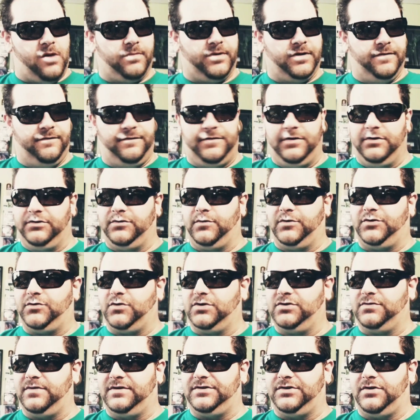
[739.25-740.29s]
I'm confused which
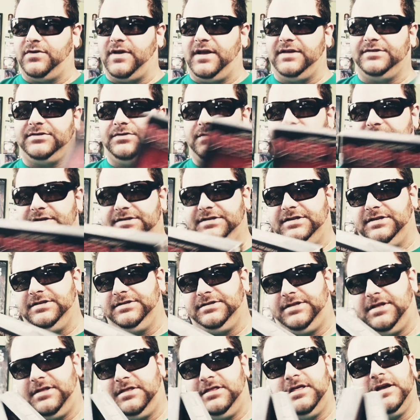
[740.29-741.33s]
one's which. Okay, so this is
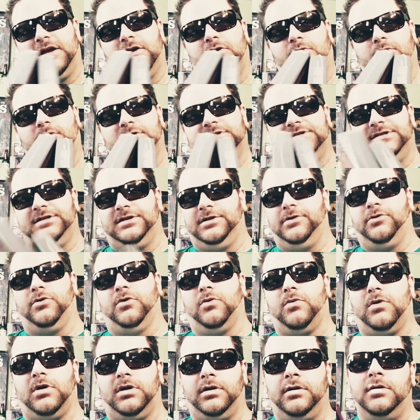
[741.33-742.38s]
the thicker one's the newer
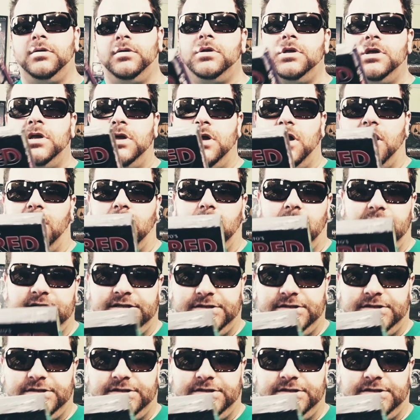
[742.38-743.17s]
one. All right,